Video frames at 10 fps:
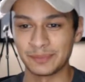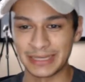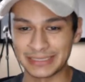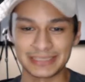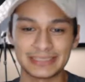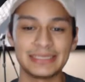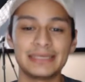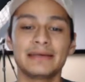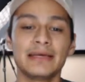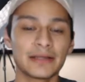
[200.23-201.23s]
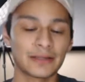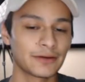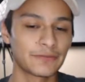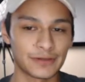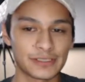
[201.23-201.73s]
basically
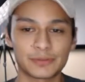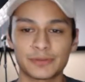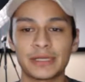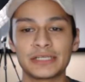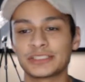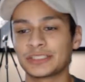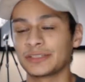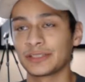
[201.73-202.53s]
look for an inspiration,